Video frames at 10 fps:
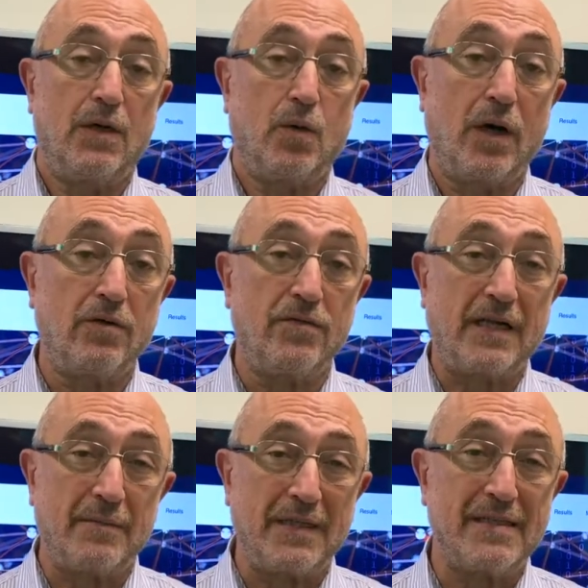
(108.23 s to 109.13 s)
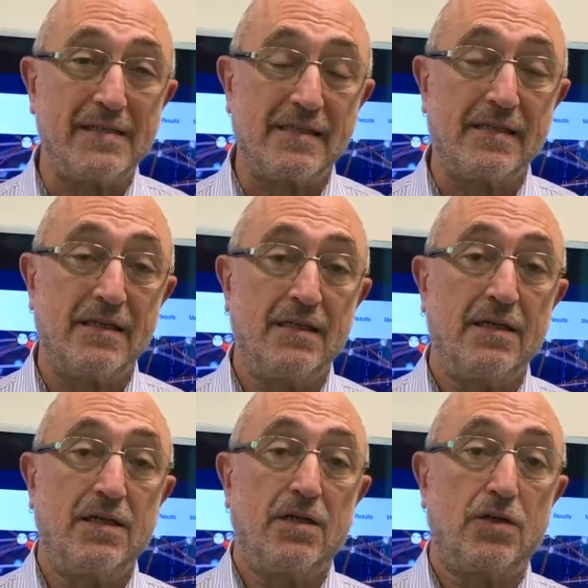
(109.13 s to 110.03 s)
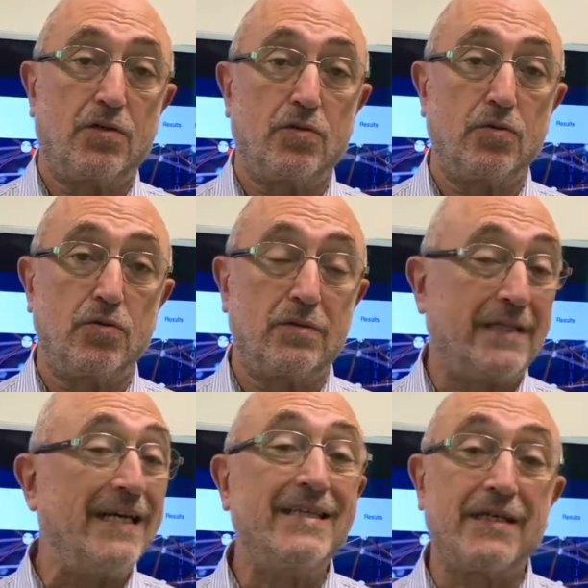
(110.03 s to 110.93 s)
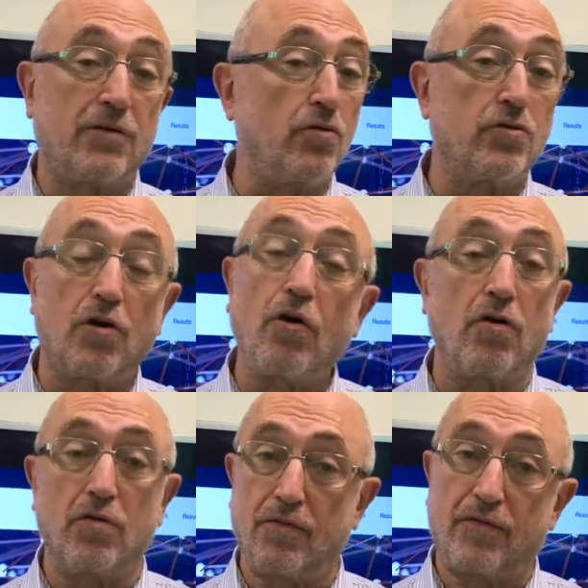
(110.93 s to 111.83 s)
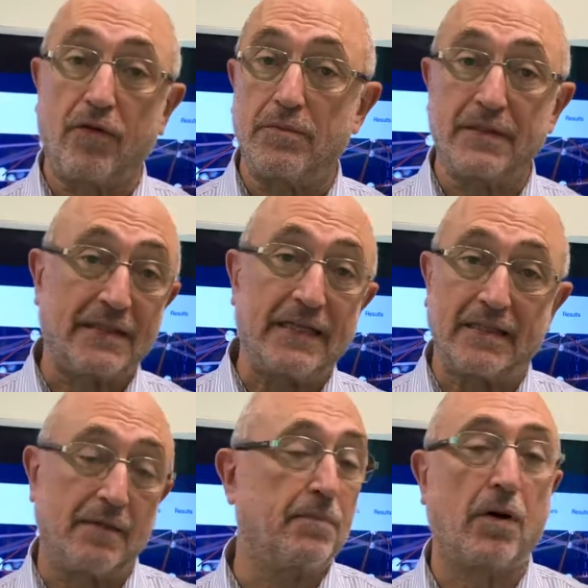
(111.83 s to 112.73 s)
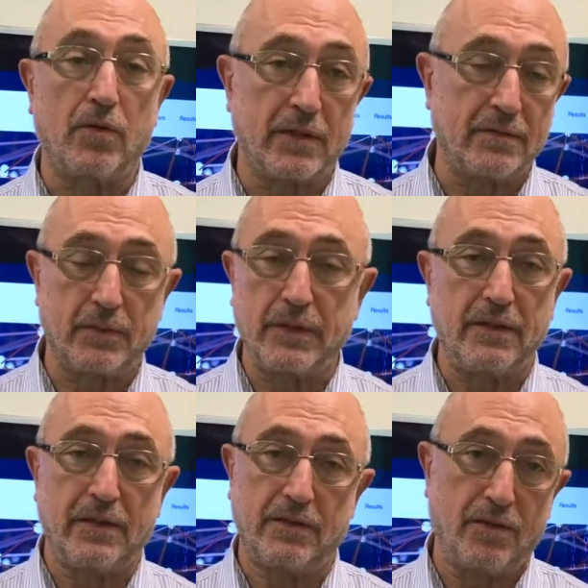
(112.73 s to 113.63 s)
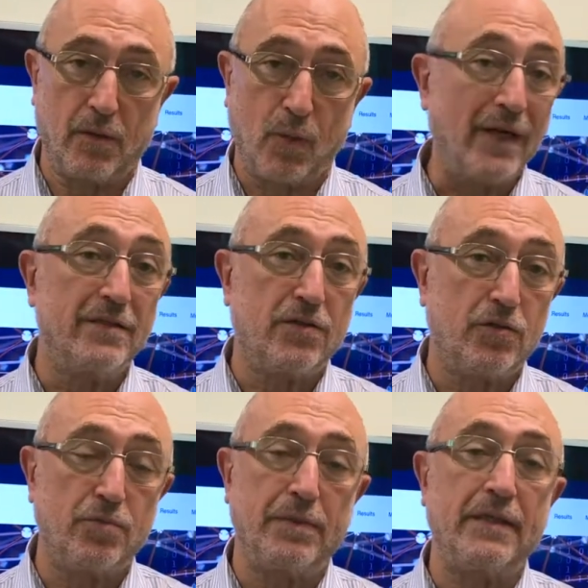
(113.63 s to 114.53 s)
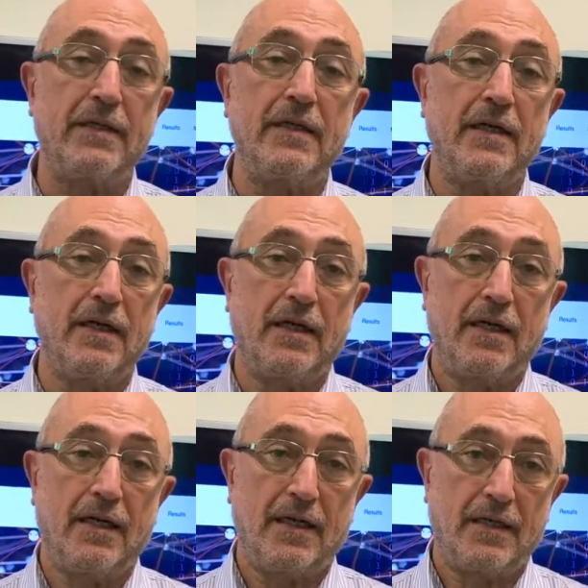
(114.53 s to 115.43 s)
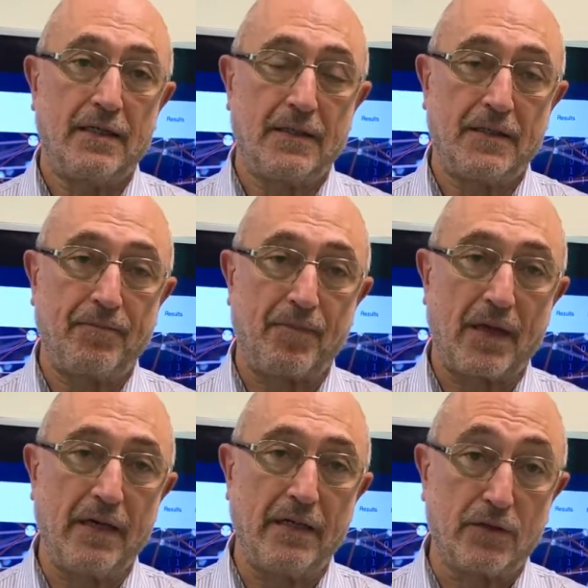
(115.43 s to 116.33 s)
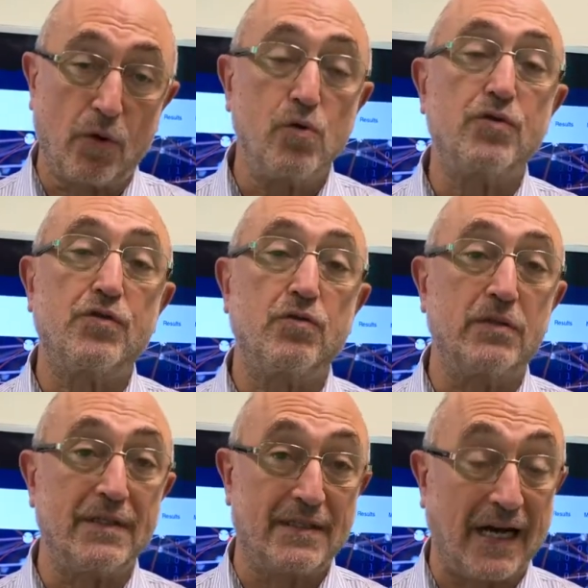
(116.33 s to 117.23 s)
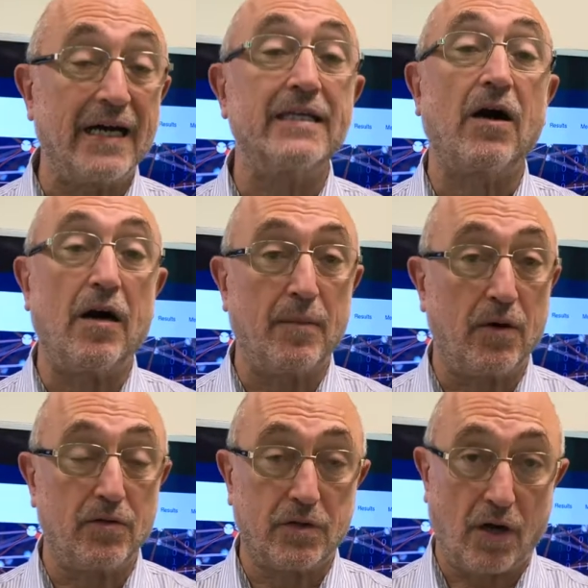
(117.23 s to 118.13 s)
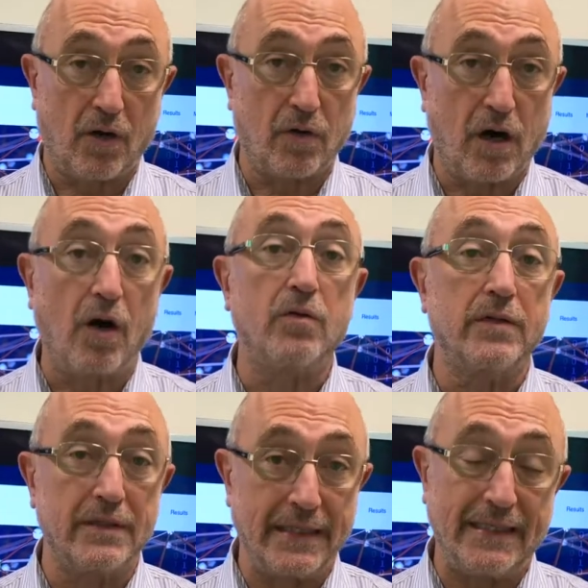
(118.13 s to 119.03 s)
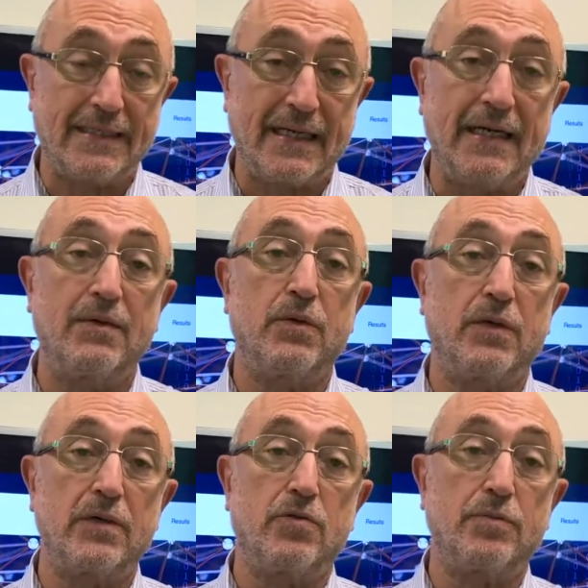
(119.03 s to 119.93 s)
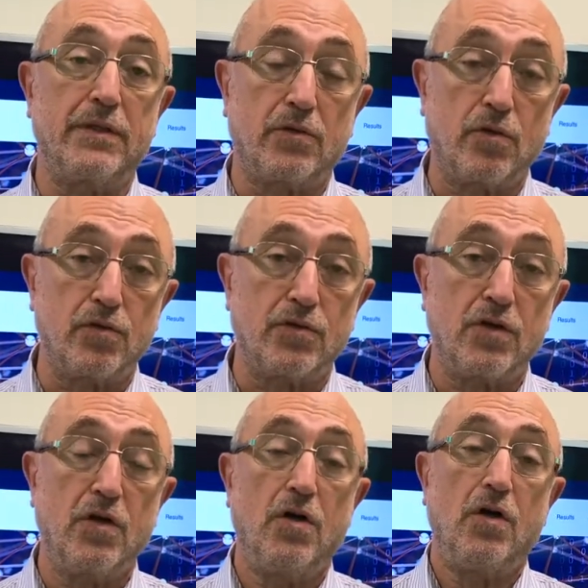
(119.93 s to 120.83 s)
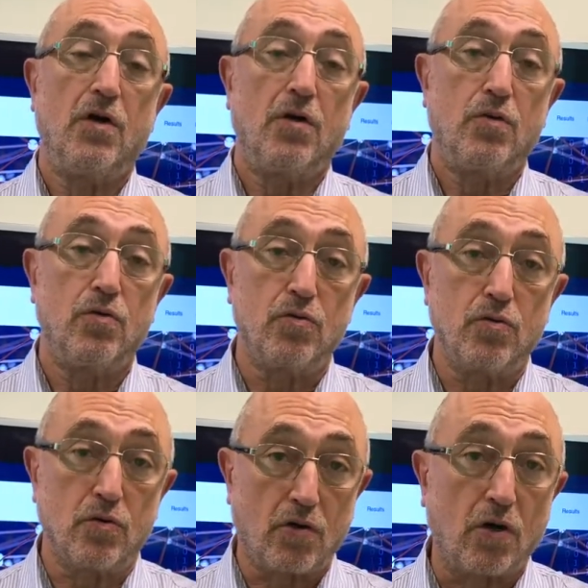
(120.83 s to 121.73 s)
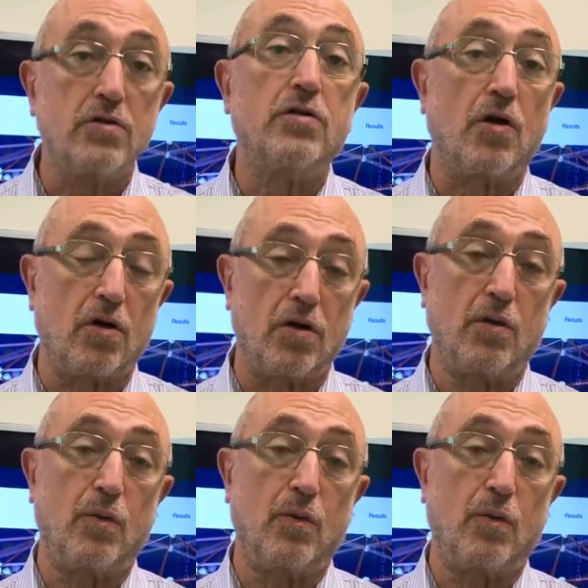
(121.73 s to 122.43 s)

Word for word: One of them is to take the control from the central power. We want to be uh, those who decide about our own data. We want to be those who control